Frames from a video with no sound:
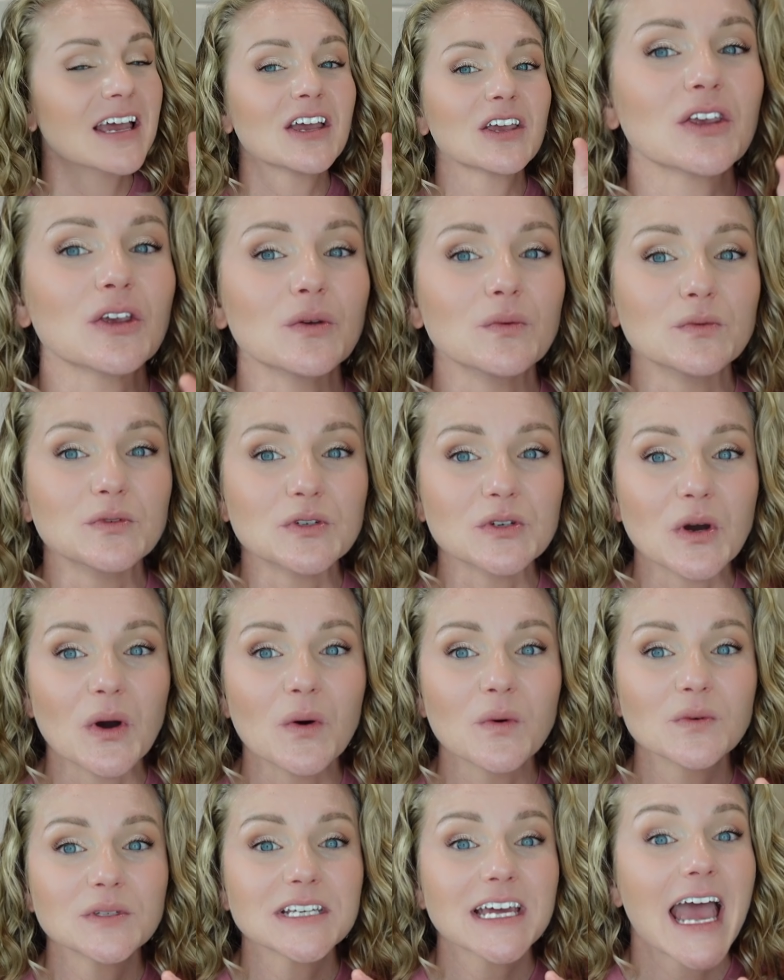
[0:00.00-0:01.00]
You
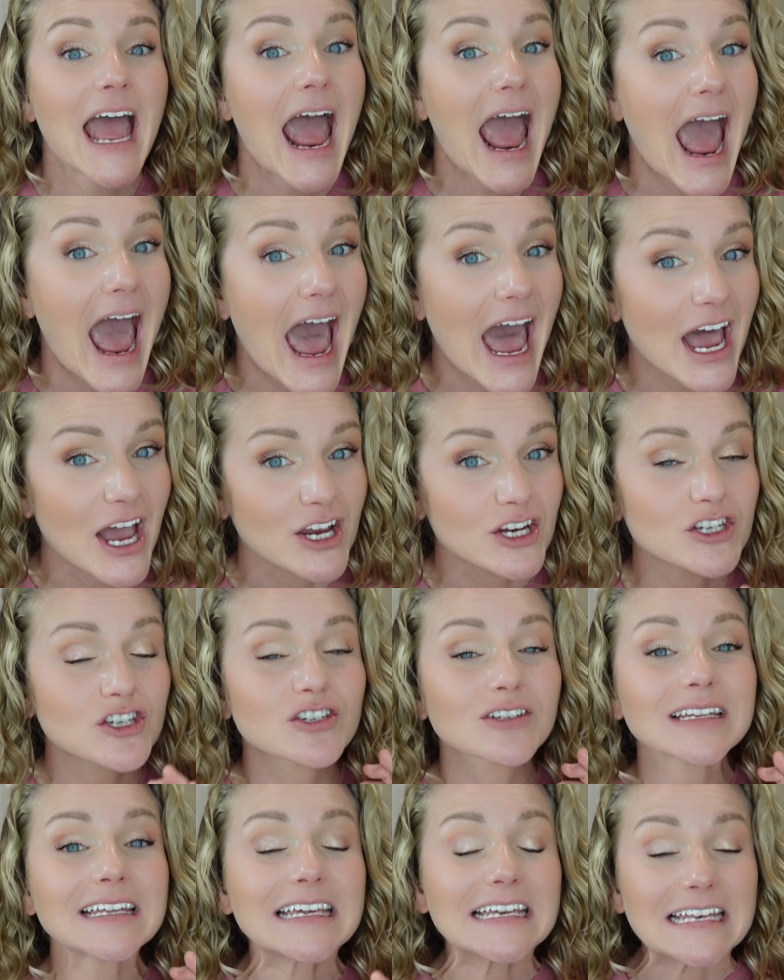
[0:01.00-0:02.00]
don't
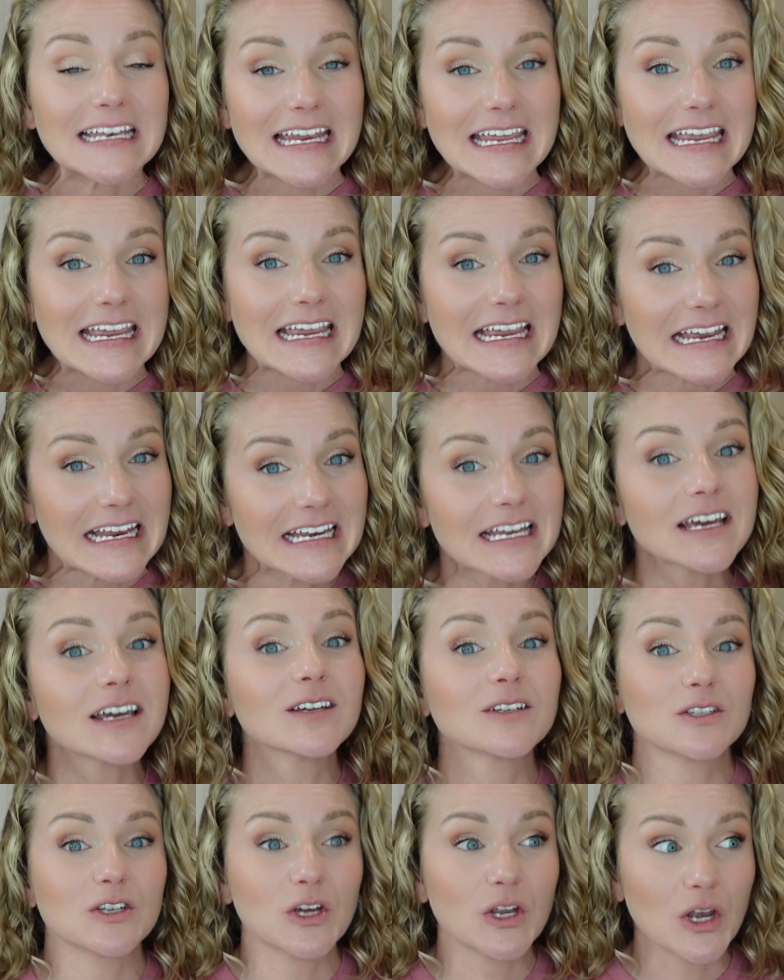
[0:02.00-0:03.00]
actually need
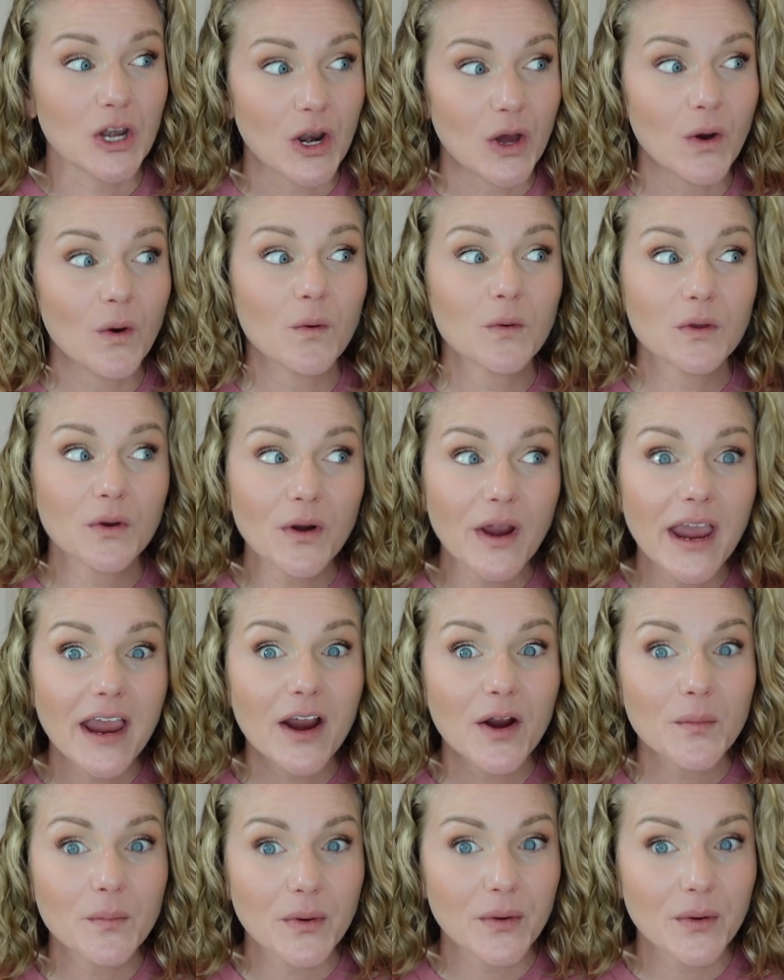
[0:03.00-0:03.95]
to know your hair